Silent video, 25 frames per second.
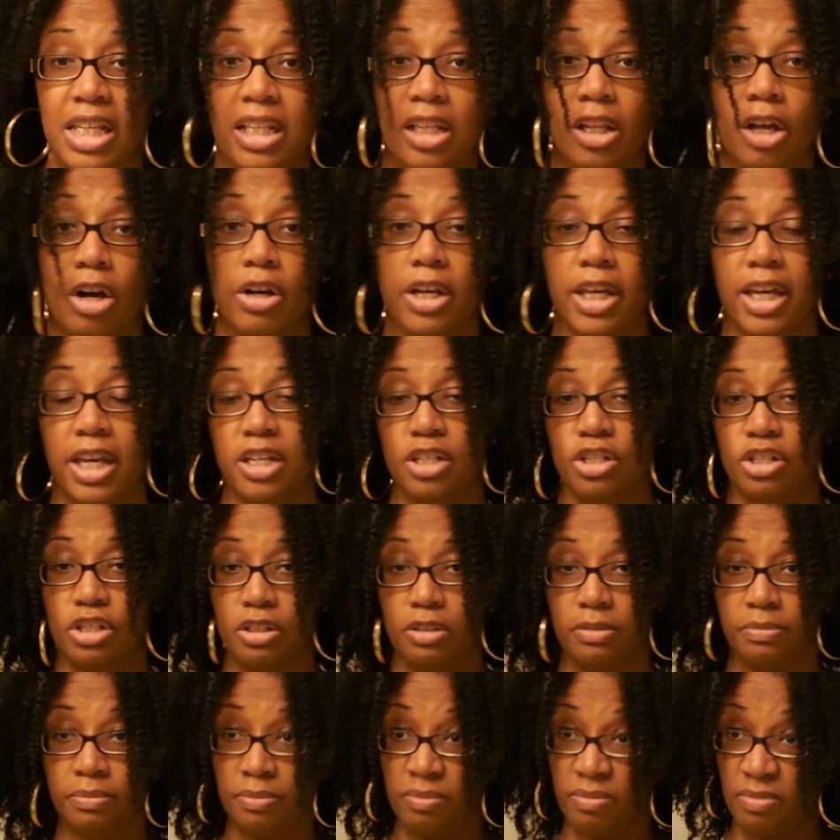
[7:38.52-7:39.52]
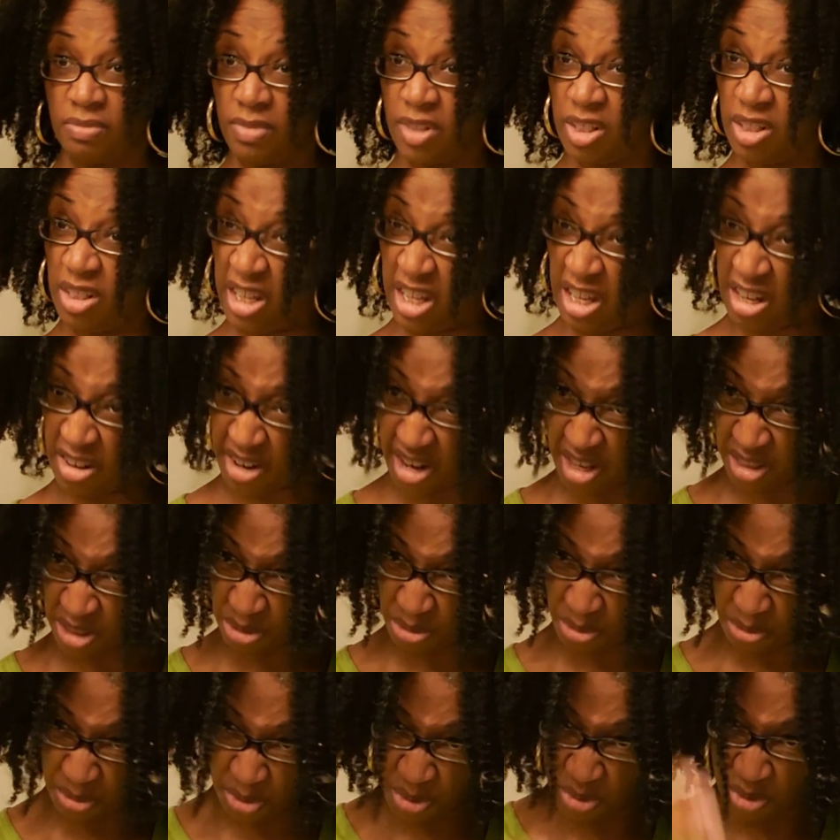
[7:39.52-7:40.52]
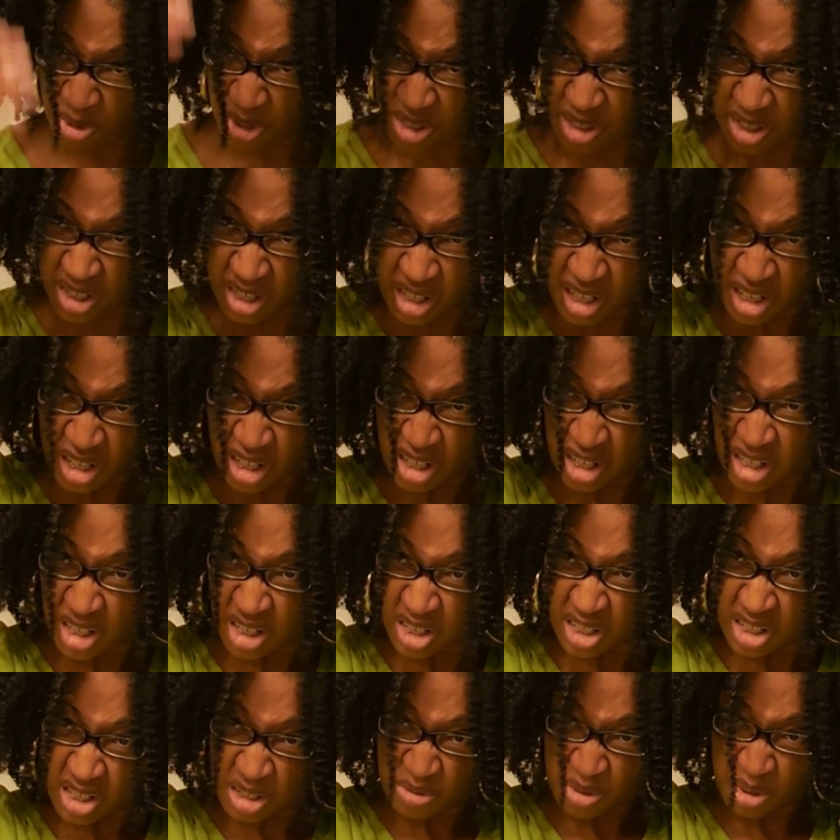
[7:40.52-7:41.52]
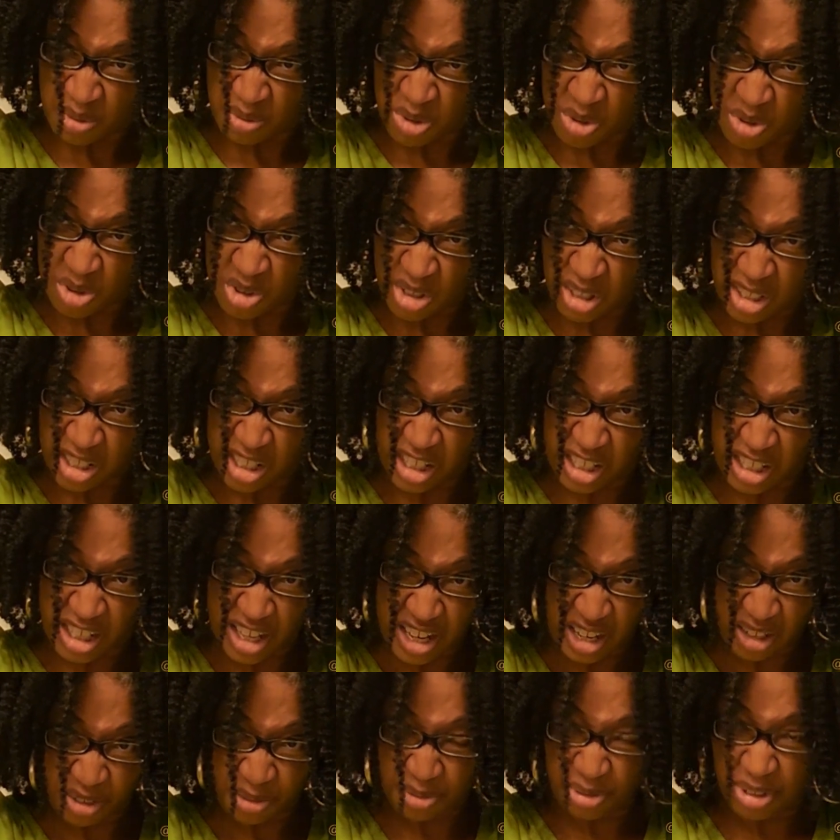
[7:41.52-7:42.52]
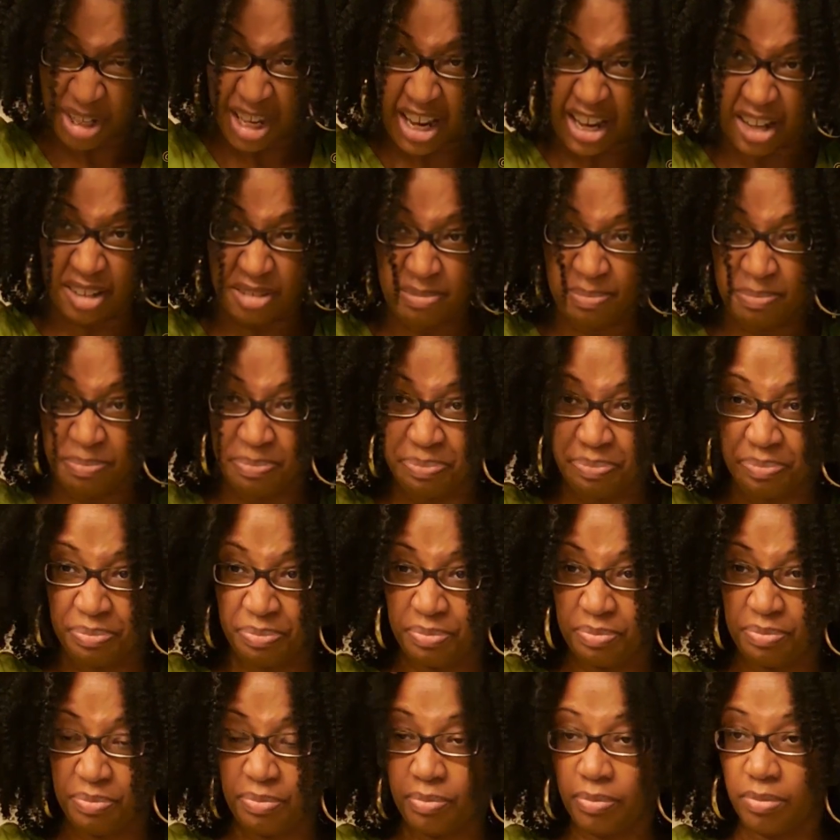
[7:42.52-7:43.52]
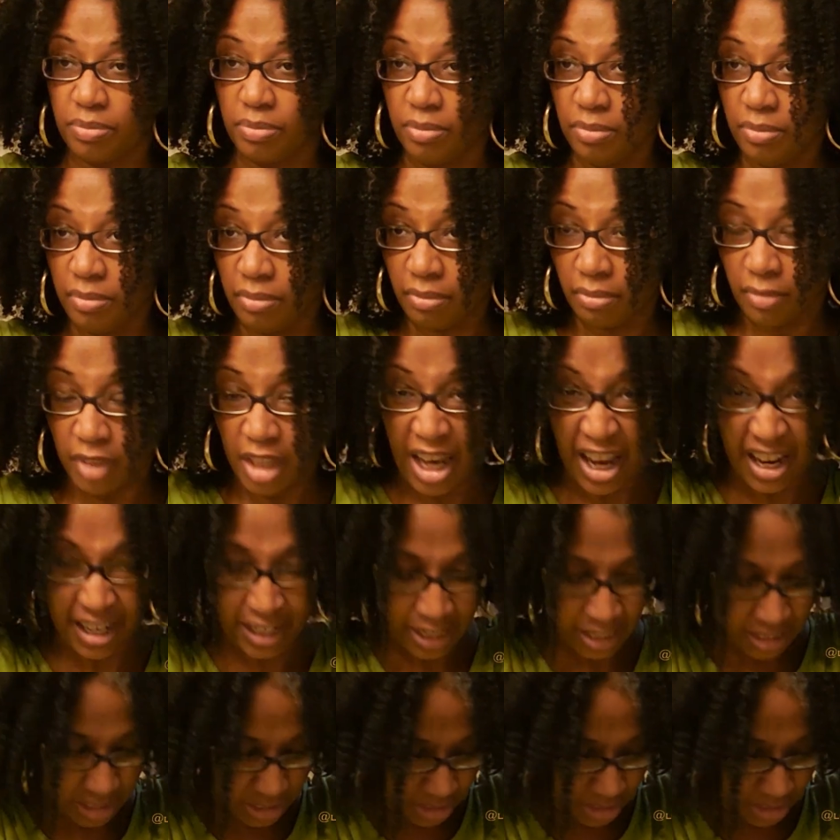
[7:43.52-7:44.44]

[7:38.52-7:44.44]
elongation here at the roots. So my roots are laying kind of flat. I get